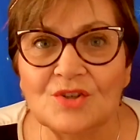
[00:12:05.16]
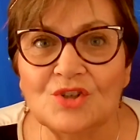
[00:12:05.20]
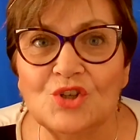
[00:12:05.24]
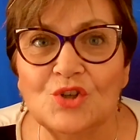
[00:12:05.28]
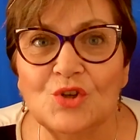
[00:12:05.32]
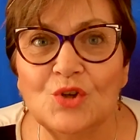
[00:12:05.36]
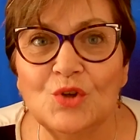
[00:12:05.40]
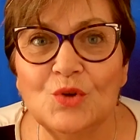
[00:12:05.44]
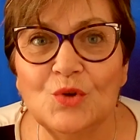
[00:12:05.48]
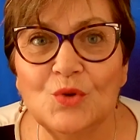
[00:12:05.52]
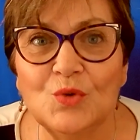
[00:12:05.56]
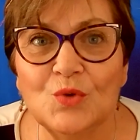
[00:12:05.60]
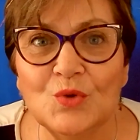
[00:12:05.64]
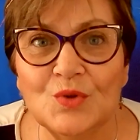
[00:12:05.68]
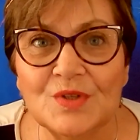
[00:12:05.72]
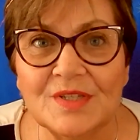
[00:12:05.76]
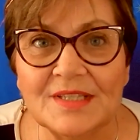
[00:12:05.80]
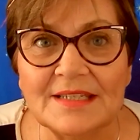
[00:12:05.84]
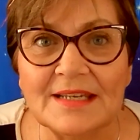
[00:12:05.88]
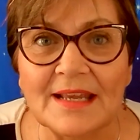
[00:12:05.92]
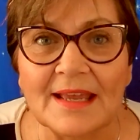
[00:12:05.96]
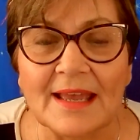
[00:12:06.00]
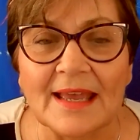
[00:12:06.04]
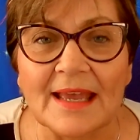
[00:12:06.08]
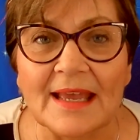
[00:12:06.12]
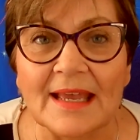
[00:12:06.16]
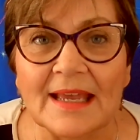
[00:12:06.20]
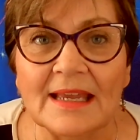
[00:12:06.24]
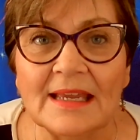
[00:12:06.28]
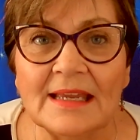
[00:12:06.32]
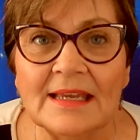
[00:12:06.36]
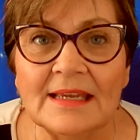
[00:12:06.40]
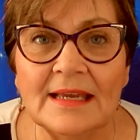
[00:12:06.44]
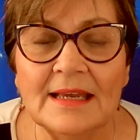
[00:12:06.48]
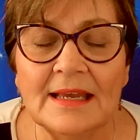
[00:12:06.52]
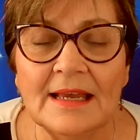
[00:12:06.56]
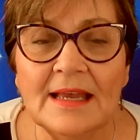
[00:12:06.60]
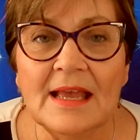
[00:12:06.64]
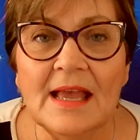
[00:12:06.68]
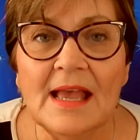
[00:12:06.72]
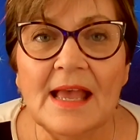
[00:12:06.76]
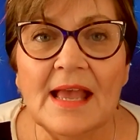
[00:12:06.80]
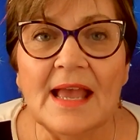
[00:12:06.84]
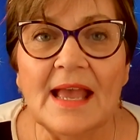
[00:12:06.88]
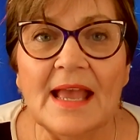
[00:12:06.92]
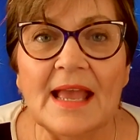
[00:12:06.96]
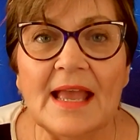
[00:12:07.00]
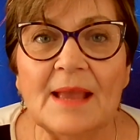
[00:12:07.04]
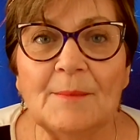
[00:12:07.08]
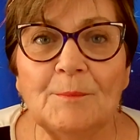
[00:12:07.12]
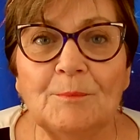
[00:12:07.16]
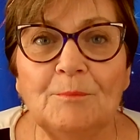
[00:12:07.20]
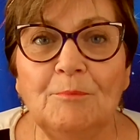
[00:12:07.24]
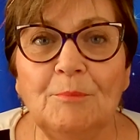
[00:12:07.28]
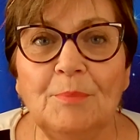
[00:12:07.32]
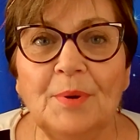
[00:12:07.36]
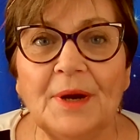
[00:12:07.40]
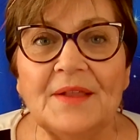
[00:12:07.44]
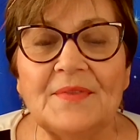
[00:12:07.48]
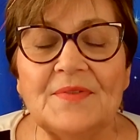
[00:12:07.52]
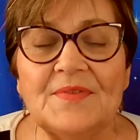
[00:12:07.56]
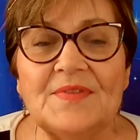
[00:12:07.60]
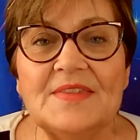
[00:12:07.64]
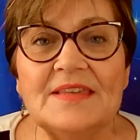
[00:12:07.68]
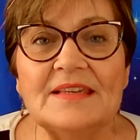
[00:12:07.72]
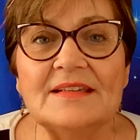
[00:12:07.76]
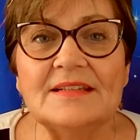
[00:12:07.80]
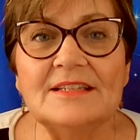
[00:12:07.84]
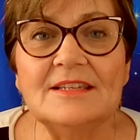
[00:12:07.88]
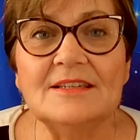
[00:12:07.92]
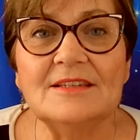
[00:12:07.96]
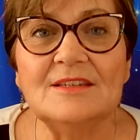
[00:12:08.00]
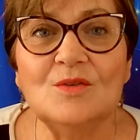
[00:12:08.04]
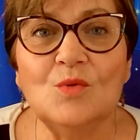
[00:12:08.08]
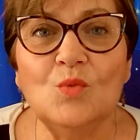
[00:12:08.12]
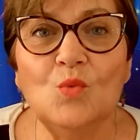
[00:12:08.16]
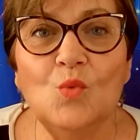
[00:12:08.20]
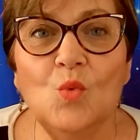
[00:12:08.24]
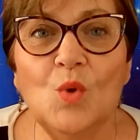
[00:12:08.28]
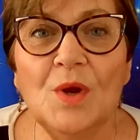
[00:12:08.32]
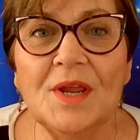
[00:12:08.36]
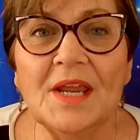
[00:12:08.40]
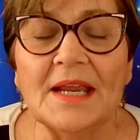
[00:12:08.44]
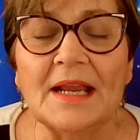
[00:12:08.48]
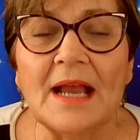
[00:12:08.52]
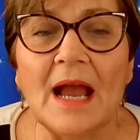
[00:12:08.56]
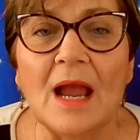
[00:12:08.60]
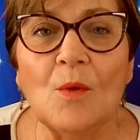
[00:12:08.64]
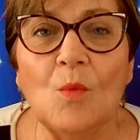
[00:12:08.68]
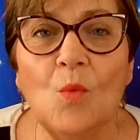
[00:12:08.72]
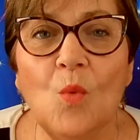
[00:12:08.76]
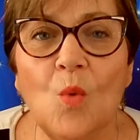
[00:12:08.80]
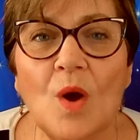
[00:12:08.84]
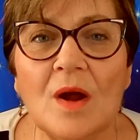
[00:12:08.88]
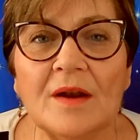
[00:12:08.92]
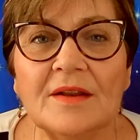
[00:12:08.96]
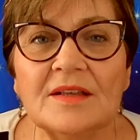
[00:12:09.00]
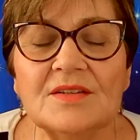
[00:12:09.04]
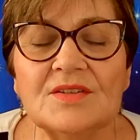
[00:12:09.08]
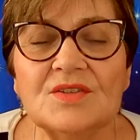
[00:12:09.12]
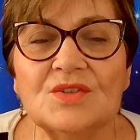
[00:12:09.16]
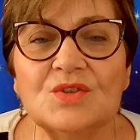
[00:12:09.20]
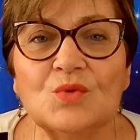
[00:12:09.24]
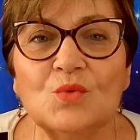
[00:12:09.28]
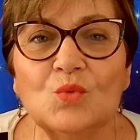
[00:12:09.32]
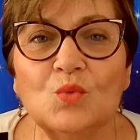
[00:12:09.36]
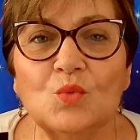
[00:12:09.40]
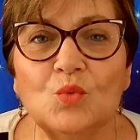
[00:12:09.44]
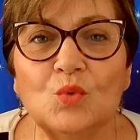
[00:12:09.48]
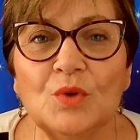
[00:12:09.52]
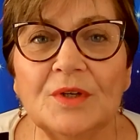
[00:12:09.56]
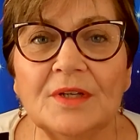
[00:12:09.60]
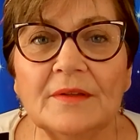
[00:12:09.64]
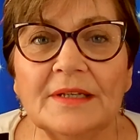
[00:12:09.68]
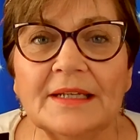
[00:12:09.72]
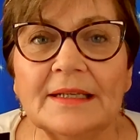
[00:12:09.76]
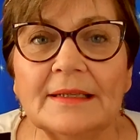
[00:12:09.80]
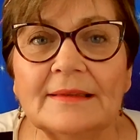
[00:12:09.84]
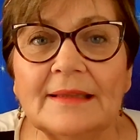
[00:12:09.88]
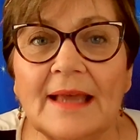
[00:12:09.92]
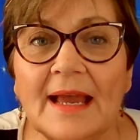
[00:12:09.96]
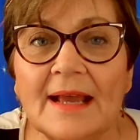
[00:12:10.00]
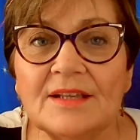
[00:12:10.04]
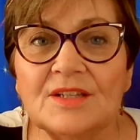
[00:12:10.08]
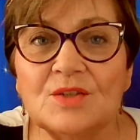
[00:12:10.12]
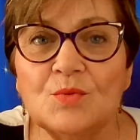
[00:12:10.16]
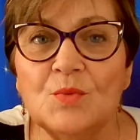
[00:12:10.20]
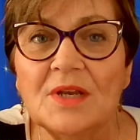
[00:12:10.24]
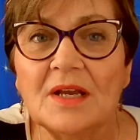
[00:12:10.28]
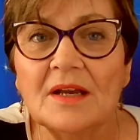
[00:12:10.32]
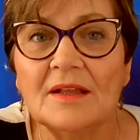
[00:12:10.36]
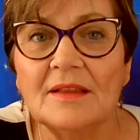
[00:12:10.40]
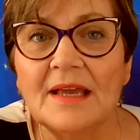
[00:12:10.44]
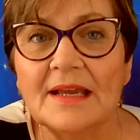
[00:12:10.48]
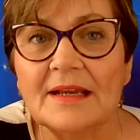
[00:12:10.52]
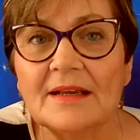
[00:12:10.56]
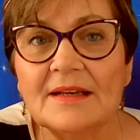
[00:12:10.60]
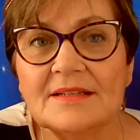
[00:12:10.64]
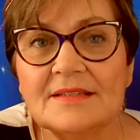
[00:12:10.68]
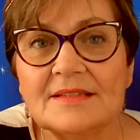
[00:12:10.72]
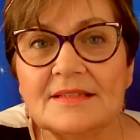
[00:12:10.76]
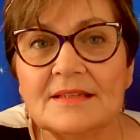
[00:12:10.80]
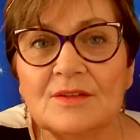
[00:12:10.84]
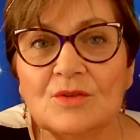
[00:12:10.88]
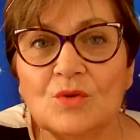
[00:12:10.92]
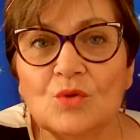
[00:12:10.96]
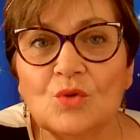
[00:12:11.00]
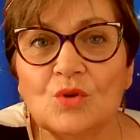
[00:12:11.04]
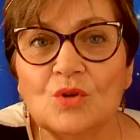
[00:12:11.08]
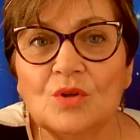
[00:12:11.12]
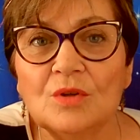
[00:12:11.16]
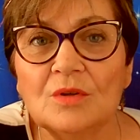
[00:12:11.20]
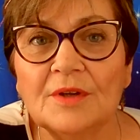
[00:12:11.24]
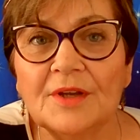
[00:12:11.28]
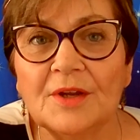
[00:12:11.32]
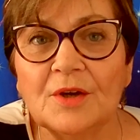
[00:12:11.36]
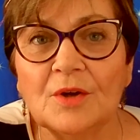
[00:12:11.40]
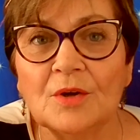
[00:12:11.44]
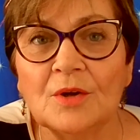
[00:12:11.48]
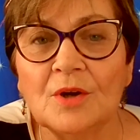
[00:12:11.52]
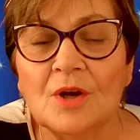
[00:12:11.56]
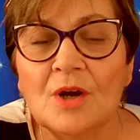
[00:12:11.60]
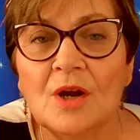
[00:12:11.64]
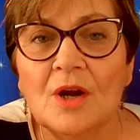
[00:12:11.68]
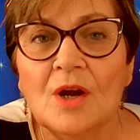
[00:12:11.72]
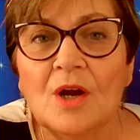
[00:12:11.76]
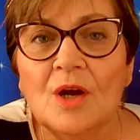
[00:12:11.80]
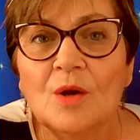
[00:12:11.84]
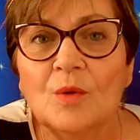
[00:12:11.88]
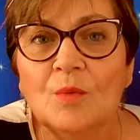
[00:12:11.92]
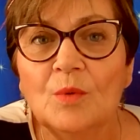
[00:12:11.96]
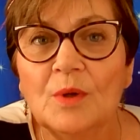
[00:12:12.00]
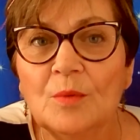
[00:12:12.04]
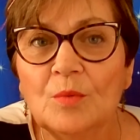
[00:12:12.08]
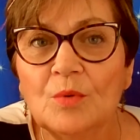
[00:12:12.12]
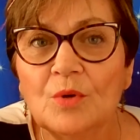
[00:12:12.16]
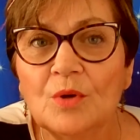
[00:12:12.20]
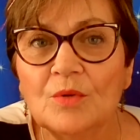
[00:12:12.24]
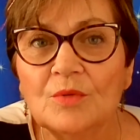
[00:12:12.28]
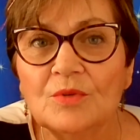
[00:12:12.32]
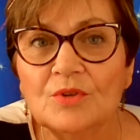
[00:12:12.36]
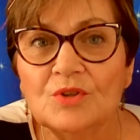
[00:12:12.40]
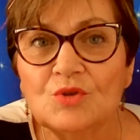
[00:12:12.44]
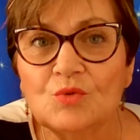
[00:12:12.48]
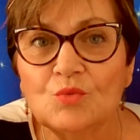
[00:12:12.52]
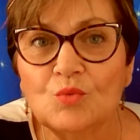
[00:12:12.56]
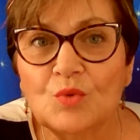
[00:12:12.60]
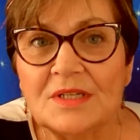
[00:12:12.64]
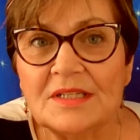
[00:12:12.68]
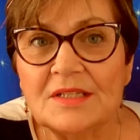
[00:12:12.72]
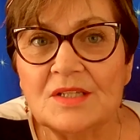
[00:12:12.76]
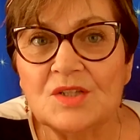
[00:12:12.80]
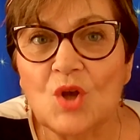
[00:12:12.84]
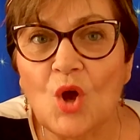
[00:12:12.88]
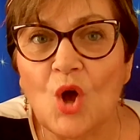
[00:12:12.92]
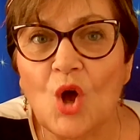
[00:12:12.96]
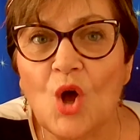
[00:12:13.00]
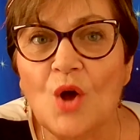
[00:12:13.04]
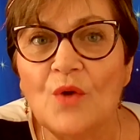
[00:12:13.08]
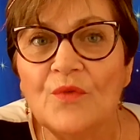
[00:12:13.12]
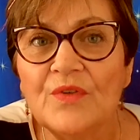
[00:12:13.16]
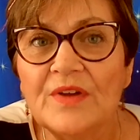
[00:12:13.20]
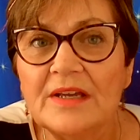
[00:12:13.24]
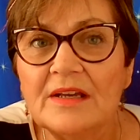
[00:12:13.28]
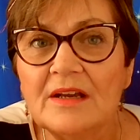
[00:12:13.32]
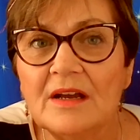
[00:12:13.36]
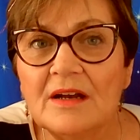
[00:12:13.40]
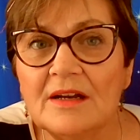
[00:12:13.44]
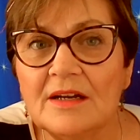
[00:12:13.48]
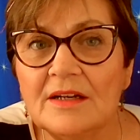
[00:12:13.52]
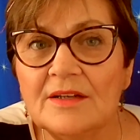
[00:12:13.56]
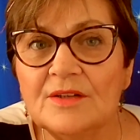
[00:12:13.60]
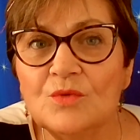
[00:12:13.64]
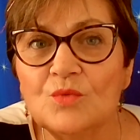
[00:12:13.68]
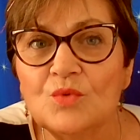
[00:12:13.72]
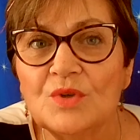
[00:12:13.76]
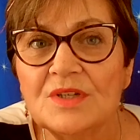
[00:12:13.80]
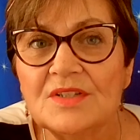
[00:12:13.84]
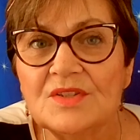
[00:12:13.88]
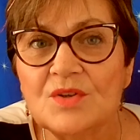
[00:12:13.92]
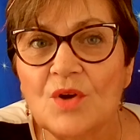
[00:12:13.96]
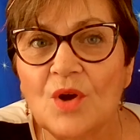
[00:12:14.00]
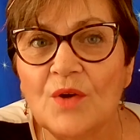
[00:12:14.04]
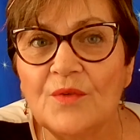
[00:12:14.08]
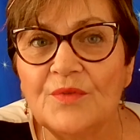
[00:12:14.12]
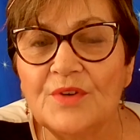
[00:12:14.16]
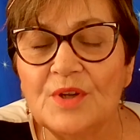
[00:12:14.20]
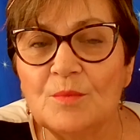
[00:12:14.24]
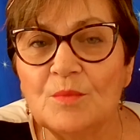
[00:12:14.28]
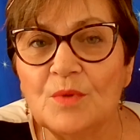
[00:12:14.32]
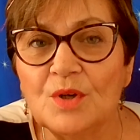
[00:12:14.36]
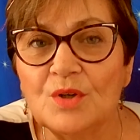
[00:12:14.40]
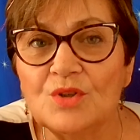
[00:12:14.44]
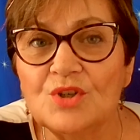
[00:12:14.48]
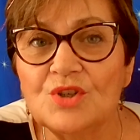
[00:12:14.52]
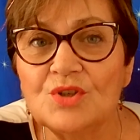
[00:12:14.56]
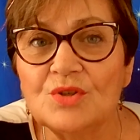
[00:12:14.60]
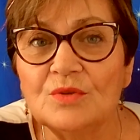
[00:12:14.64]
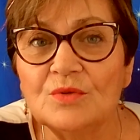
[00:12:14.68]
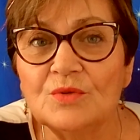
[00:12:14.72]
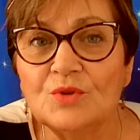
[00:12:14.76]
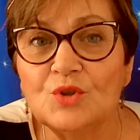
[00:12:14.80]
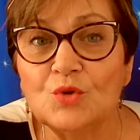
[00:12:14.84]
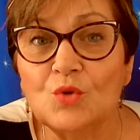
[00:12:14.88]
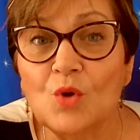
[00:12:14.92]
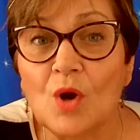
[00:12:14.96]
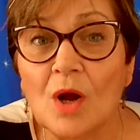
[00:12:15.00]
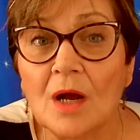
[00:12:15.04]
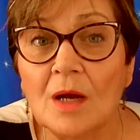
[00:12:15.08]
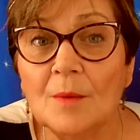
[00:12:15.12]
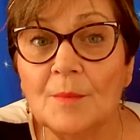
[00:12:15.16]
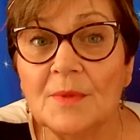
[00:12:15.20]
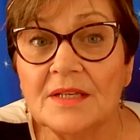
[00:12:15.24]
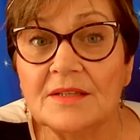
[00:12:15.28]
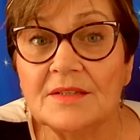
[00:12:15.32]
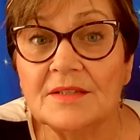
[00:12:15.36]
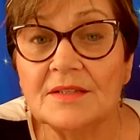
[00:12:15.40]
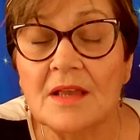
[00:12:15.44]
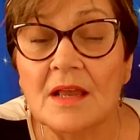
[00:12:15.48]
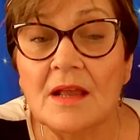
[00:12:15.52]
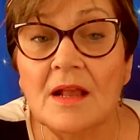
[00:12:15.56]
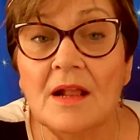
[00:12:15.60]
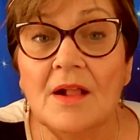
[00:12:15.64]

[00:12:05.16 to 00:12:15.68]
Tuesday. But this is a week I want us to really, last week, like I said earlier, we were resolving unresolved emotional traumas.